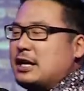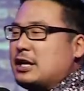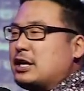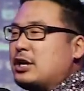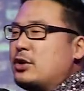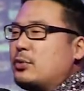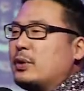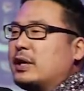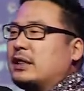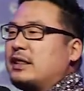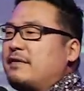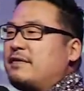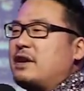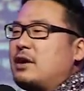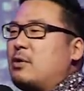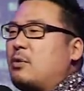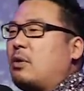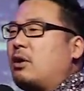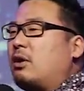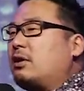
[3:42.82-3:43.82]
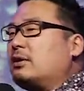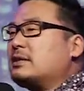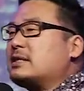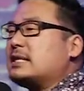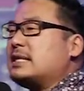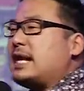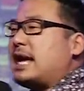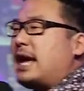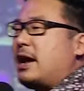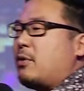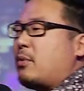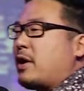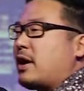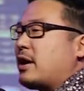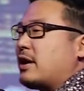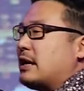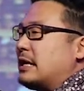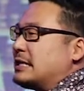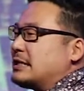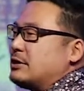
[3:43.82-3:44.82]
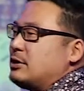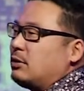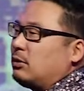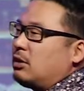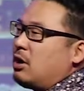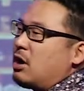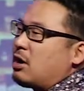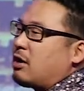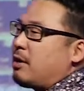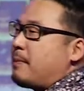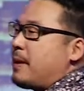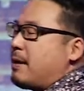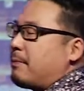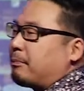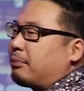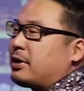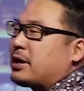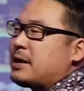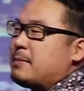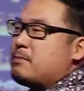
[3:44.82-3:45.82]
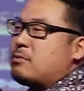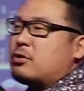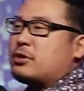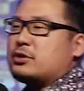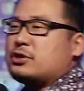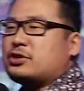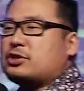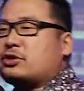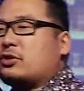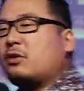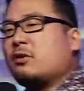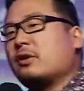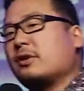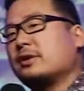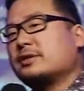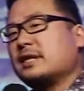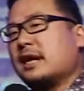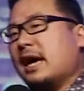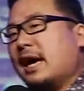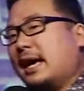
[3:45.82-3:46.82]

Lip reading: you know, we live in a world today where it's no longer about brick and mortar stores.